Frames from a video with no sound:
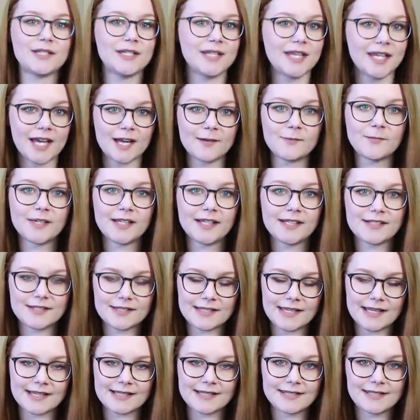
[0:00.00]
You think I'm really
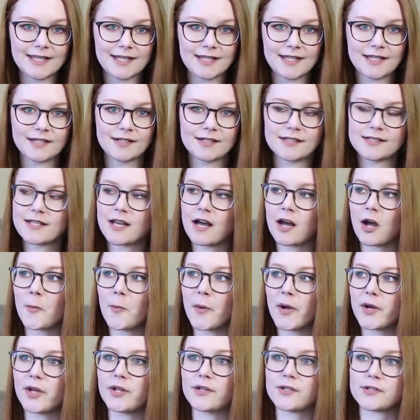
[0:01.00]
just gonna sit here and talk
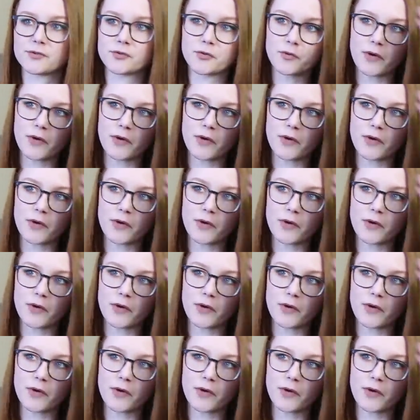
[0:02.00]
about all this